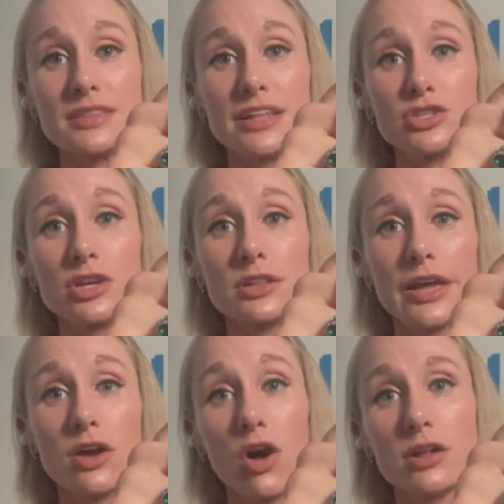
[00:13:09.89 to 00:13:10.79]
That took
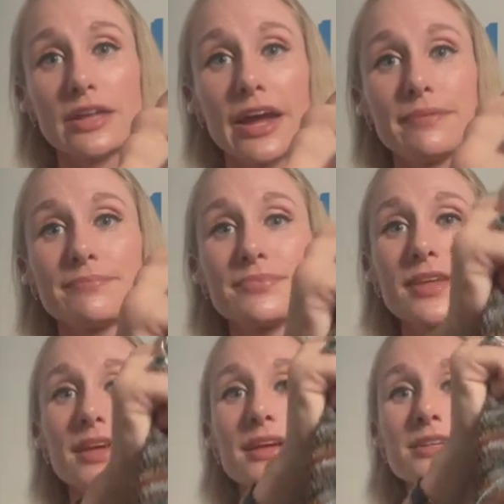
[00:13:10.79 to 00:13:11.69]
like all day.
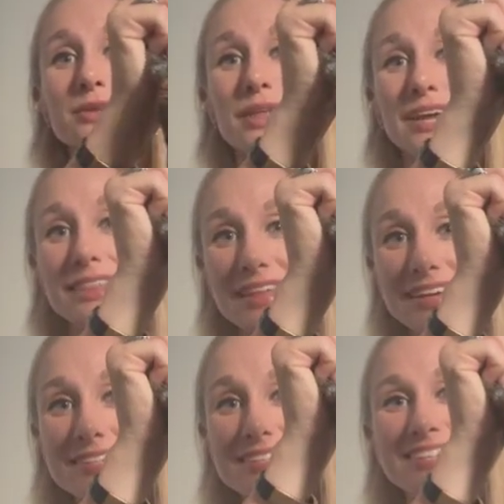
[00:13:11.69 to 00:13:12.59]
So like
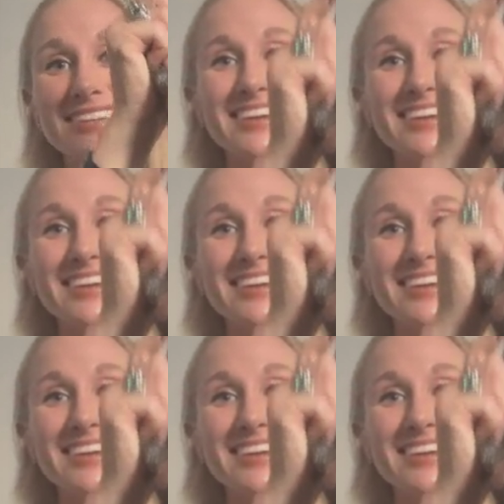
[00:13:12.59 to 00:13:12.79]
this